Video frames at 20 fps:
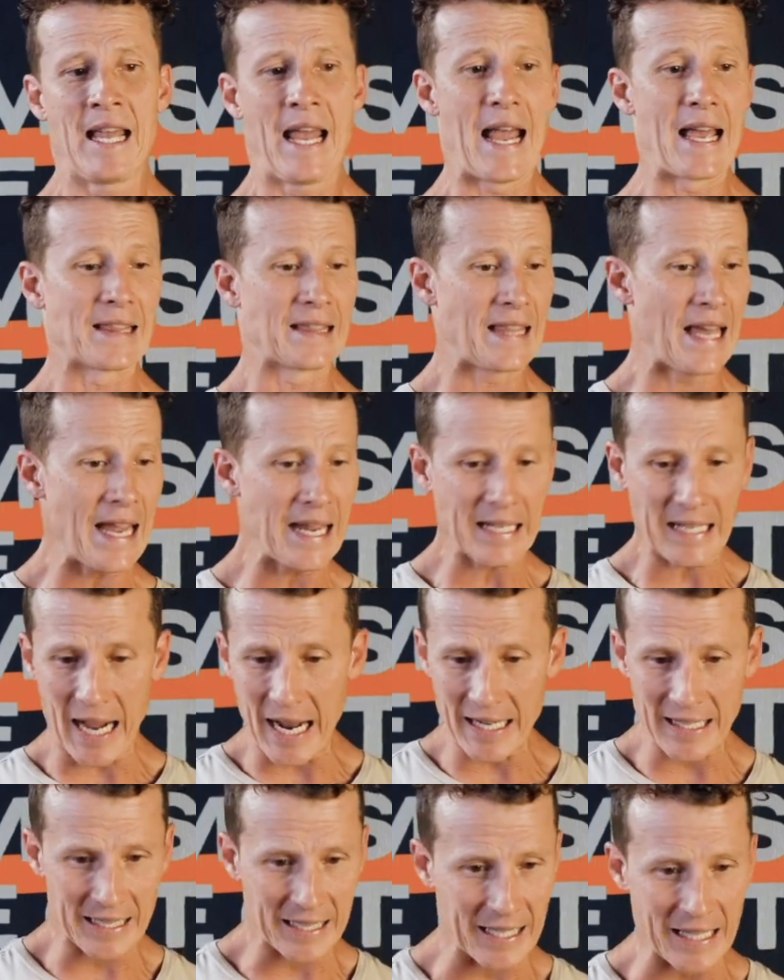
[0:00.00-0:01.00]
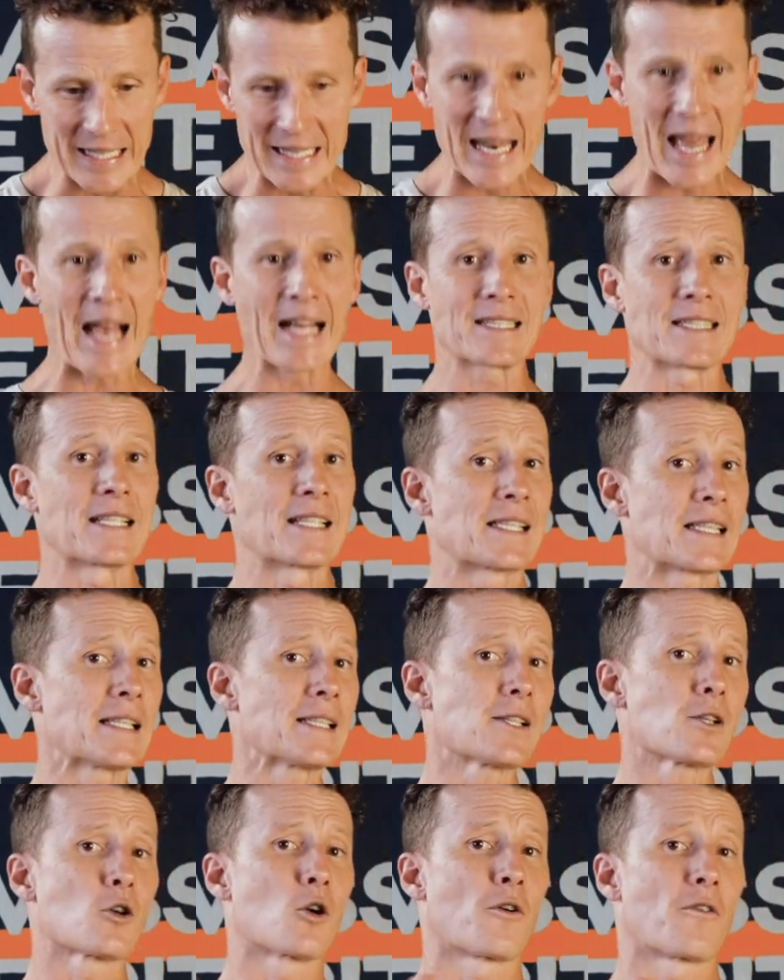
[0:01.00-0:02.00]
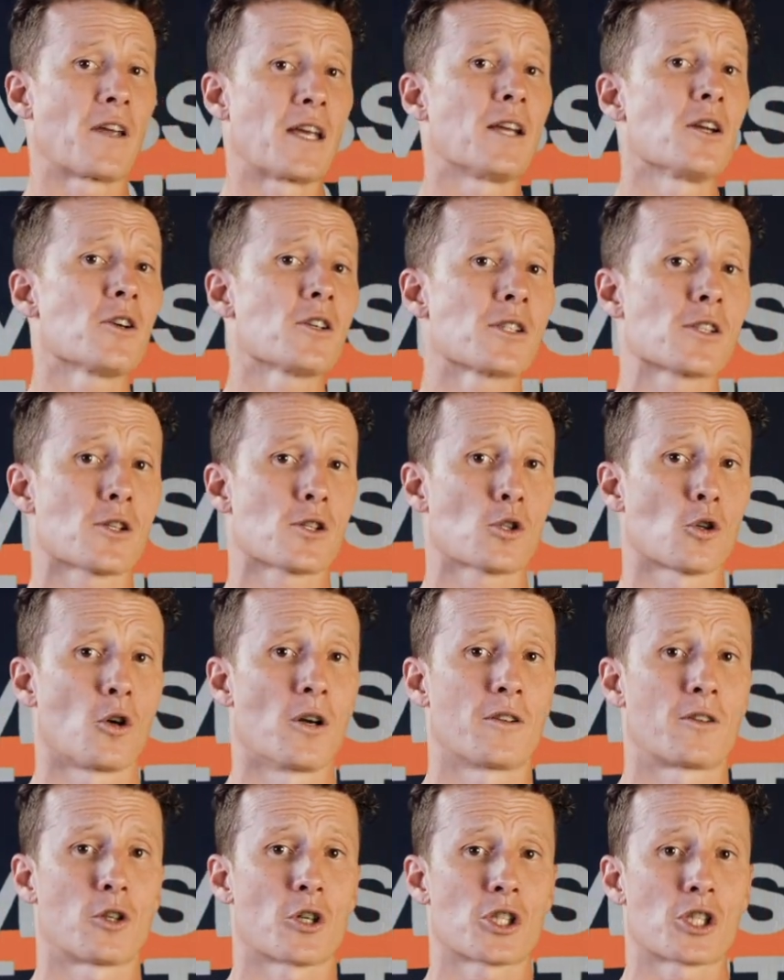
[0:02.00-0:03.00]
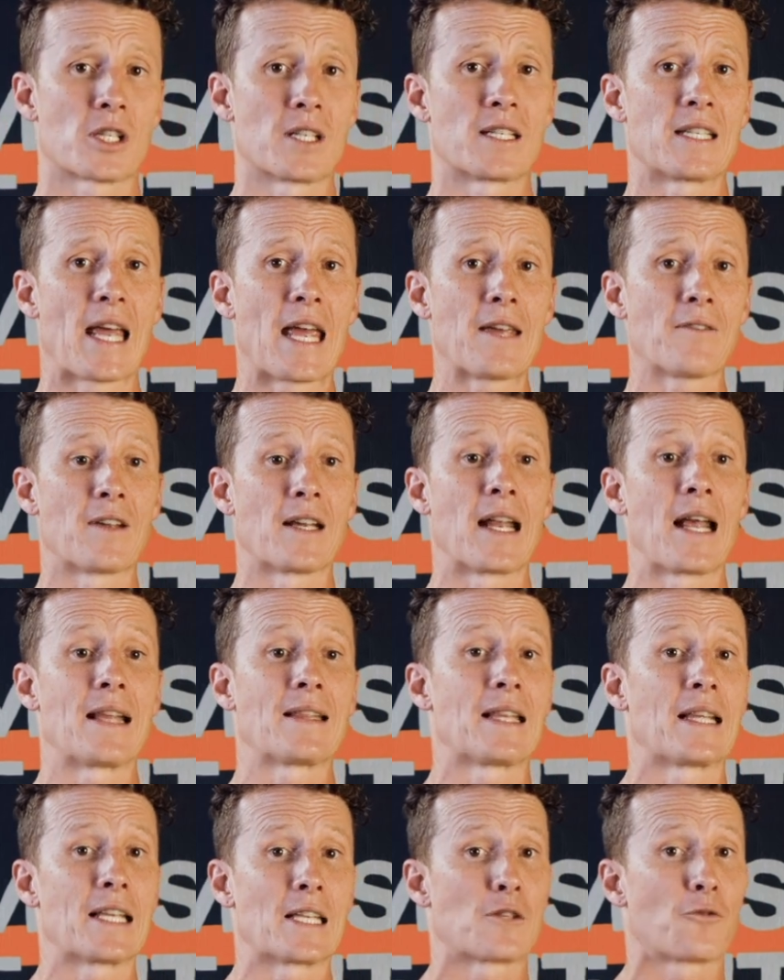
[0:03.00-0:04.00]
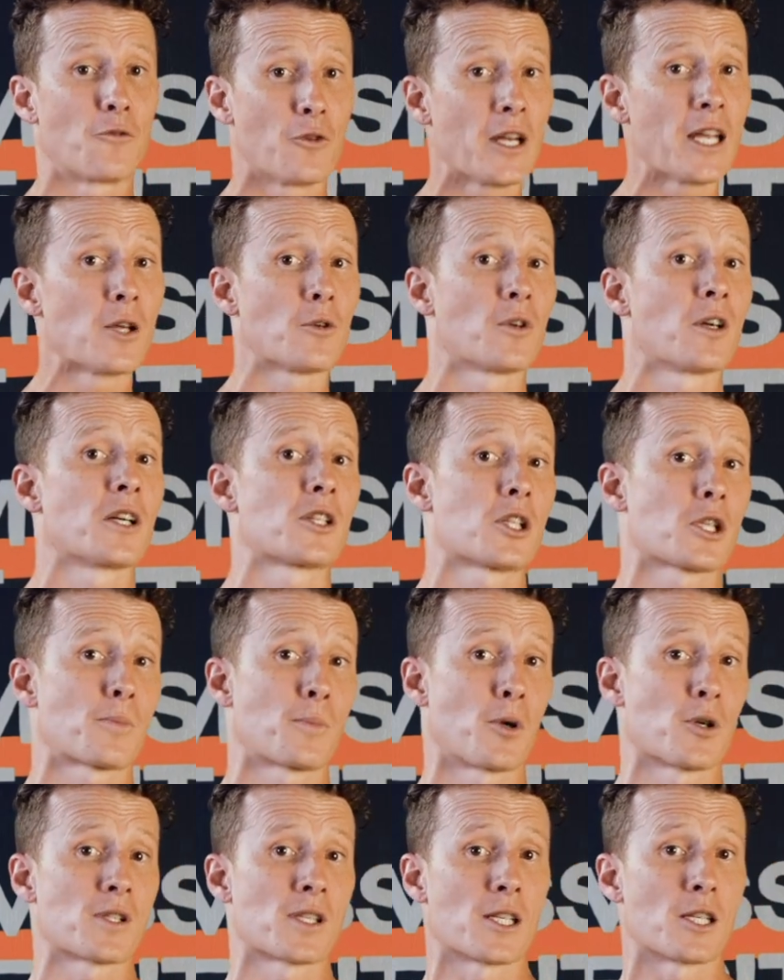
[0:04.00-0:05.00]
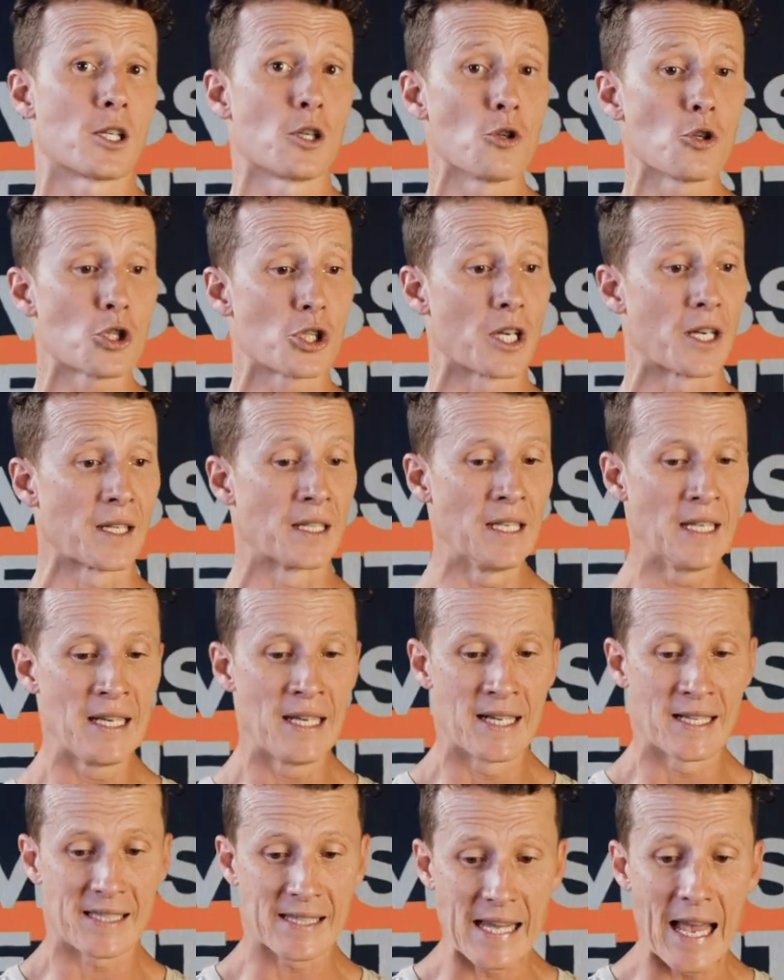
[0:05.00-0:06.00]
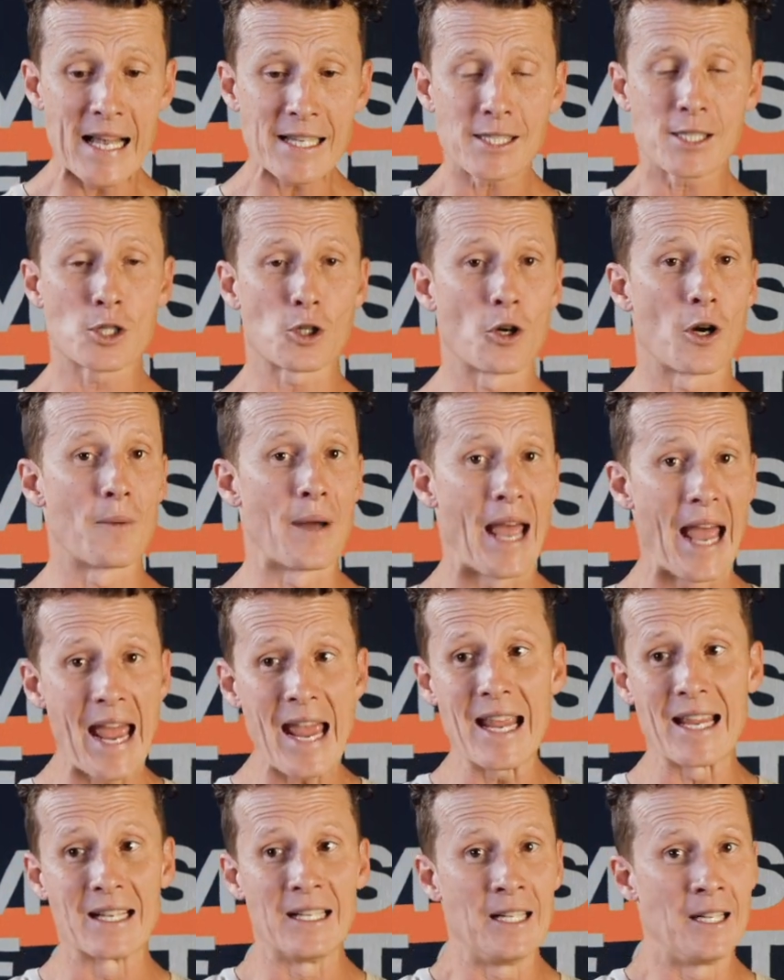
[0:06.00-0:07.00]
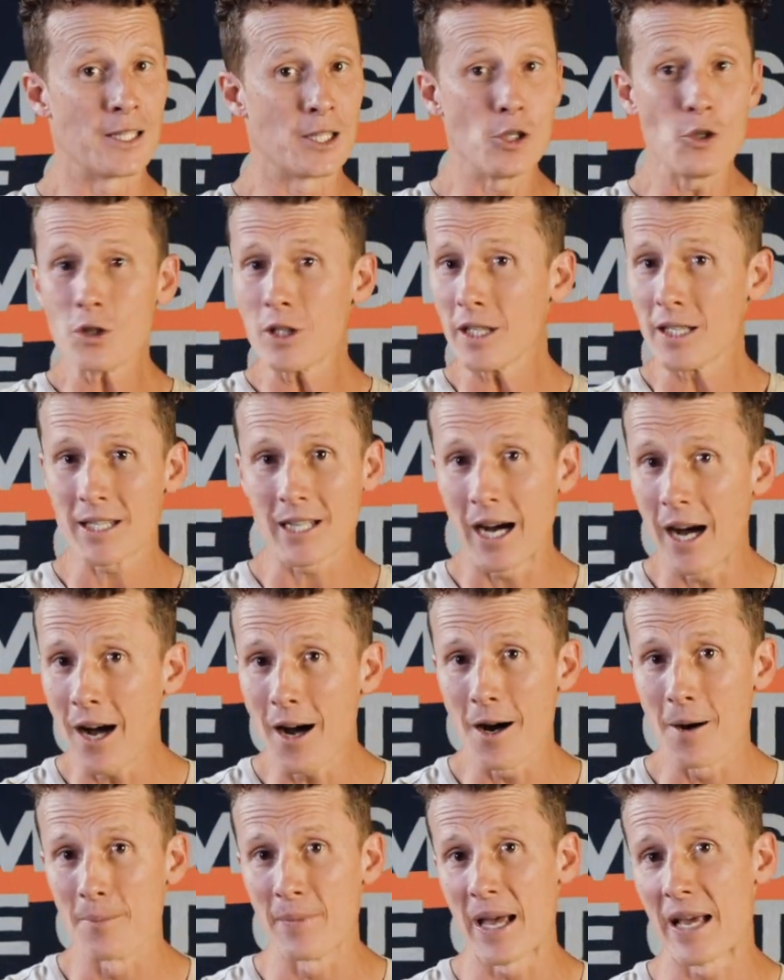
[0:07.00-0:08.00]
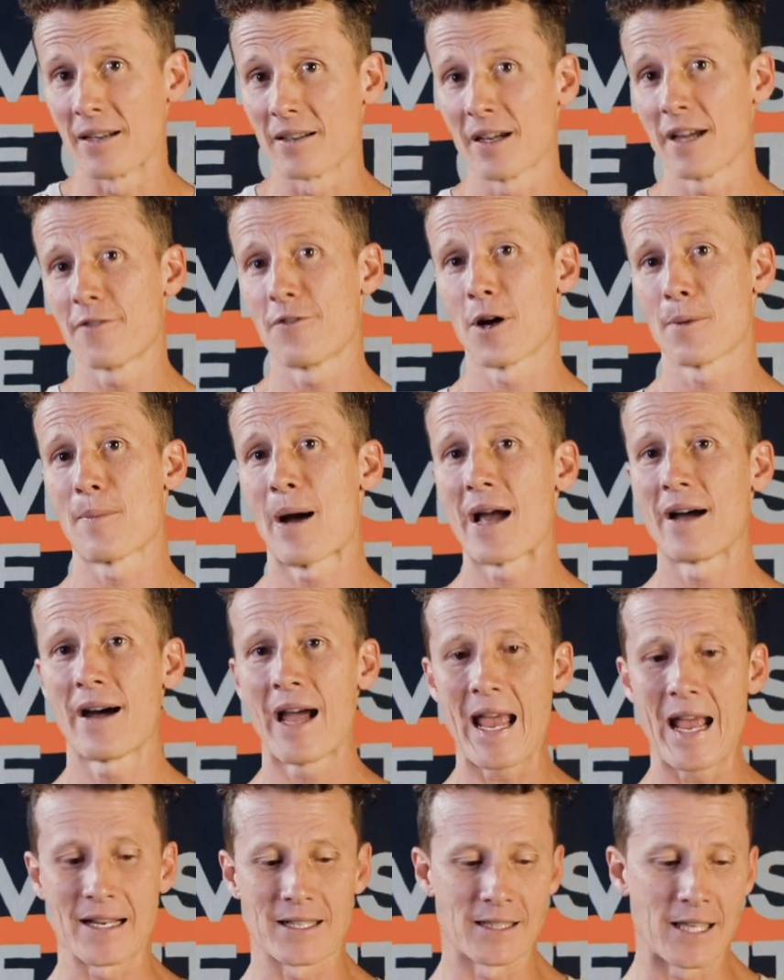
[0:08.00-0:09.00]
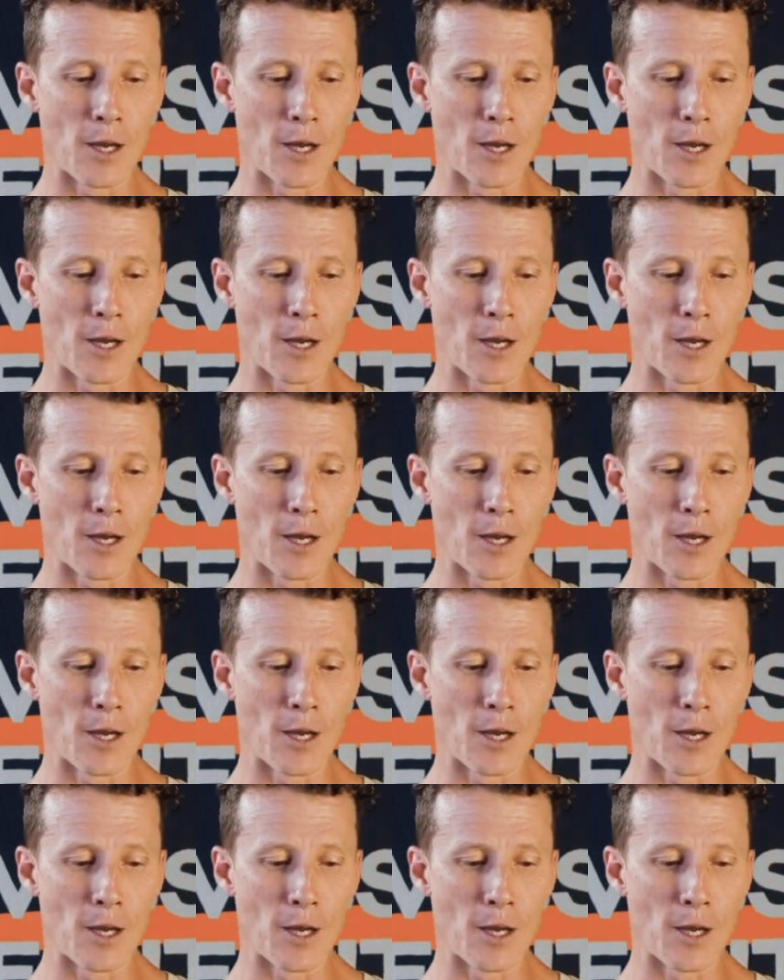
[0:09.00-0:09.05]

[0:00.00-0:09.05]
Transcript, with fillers: And they kind of connect, and Zinzendorf hears the story of Christian David and that he's fleeing religious persecution, says to him, Hey, you can come and live on my land.